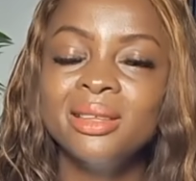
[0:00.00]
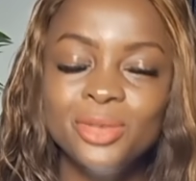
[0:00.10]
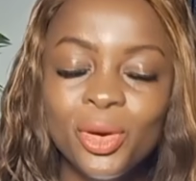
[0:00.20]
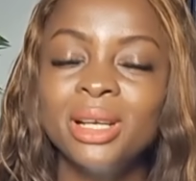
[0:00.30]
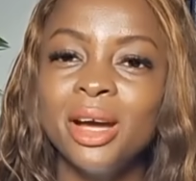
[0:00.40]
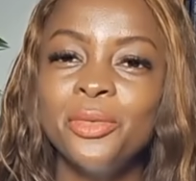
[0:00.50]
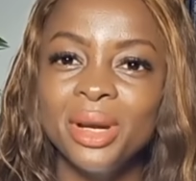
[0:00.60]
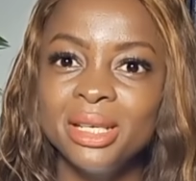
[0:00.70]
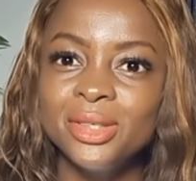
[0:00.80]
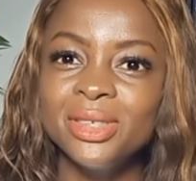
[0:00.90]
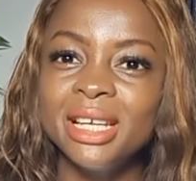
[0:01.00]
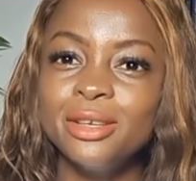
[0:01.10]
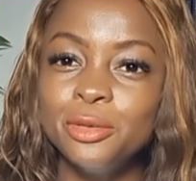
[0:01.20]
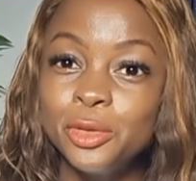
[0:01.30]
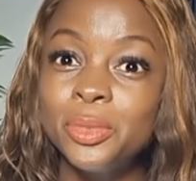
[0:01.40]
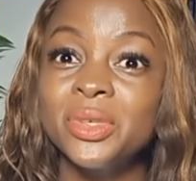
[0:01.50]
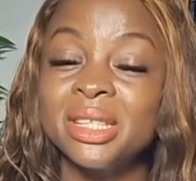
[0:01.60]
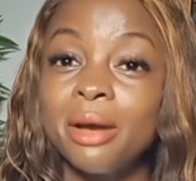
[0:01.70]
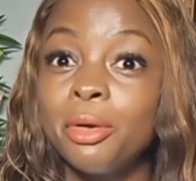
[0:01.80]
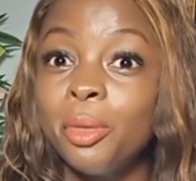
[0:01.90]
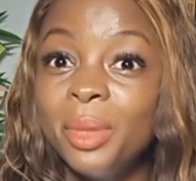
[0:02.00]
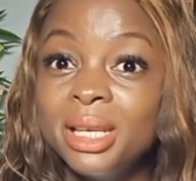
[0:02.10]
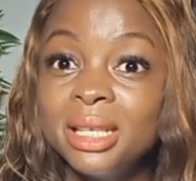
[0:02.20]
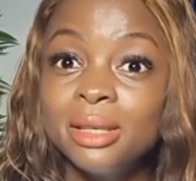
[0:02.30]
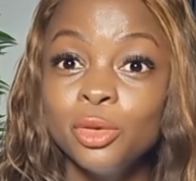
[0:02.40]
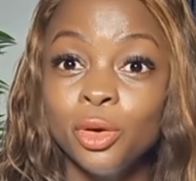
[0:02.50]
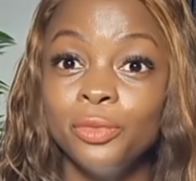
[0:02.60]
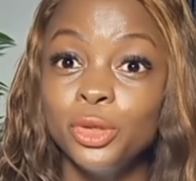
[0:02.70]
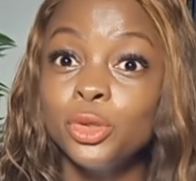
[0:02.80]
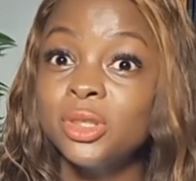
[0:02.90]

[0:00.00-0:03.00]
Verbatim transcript: you are now ready to get YouTube to start recommending your videos,